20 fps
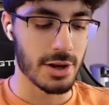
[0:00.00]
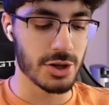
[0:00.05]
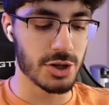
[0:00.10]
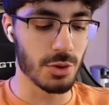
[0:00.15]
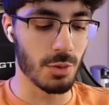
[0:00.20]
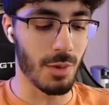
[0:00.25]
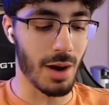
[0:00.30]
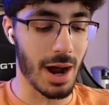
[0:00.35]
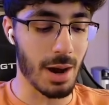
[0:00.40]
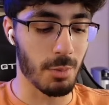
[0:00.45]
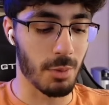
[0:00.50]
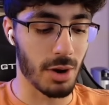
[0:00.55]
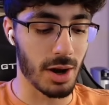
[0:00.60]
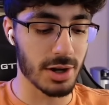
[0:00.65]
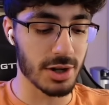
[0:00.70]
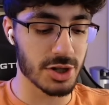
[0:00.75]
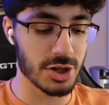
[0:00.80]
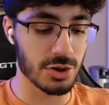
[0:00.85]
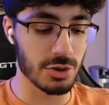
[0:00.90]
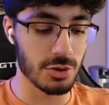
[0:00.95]
Do I
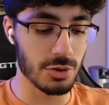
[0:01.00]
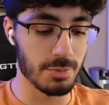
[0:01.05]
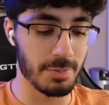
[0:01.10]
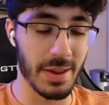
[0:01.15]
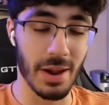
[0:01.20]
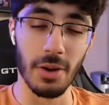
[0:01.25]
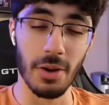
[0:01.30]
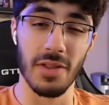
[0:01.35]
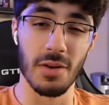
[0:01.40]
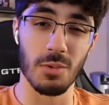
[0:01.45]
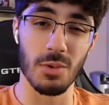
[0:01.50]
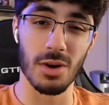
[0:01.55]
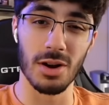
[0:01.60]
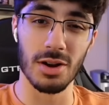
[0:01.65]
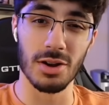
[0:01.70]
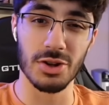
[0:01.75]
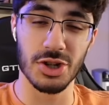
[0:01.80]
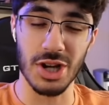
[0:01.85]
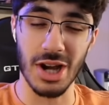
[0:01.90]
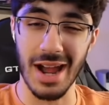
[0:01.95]
want to build a
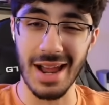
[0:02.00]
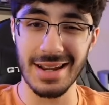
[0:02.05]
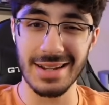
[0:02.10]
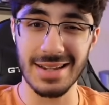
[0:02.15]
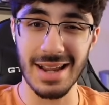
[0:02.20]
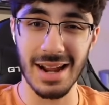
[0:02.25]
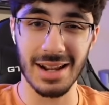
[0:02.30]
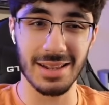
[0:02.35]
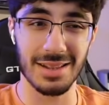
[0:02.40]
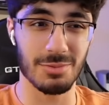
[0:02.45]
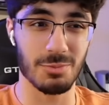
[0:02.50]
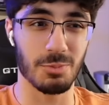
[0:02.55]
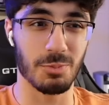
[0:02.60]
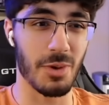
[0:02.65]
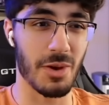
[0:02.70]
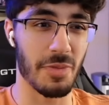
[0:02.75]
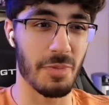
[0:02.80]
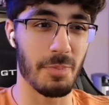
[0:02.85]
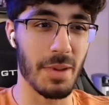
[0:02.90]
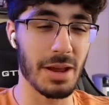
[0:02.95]
Royal Giant deck
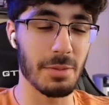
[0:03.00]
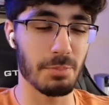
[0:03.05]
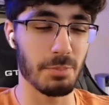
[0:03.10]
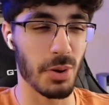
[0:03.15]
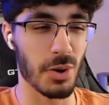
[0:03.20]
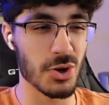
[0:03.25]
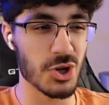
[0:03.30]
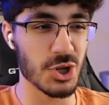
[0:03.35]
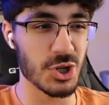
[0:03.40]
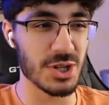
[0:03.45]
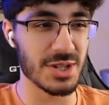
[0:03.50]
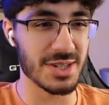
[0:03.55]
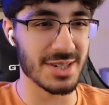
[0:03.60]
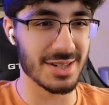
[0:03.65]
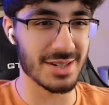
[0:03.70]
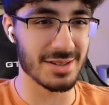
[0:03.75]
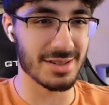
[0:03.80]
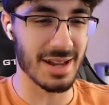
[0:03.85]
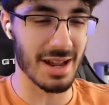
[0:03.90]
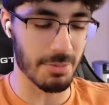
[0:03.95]
with big
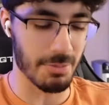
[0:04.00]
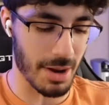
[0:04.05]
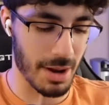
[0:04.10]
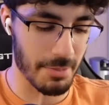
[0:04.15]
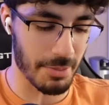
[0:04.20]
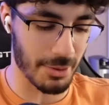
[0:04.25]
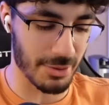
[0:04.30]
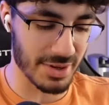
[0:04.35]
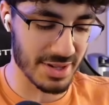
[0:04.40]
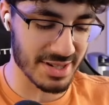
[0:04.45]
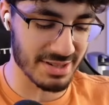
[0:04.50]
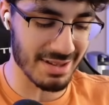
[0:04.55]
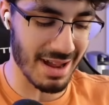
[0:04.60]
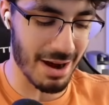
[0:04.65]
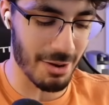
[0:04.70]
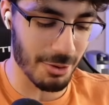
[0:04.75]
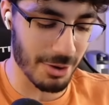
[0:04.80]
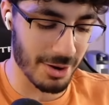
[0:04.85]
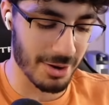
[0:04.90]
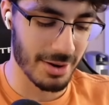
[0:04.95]
pushes and take my opponent's
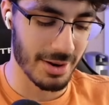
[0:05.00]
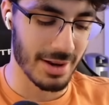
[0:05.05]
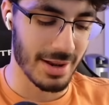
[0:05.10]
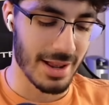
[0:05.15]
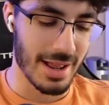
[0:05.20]
tower?